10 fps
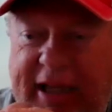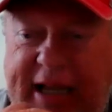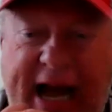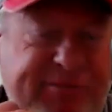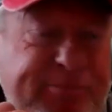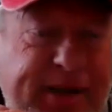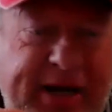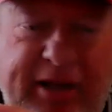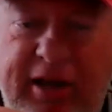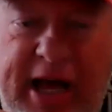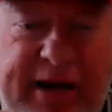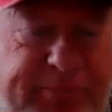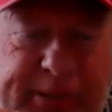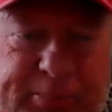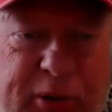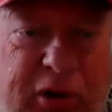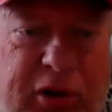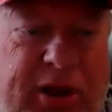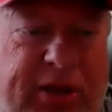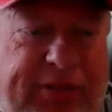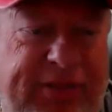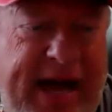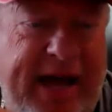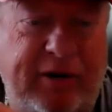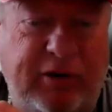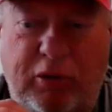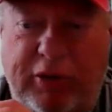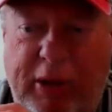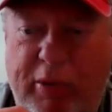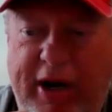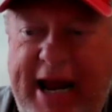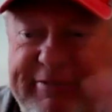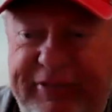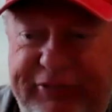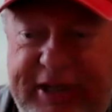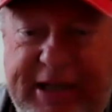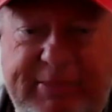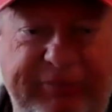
Like, I've met a lot of people that they want to have this team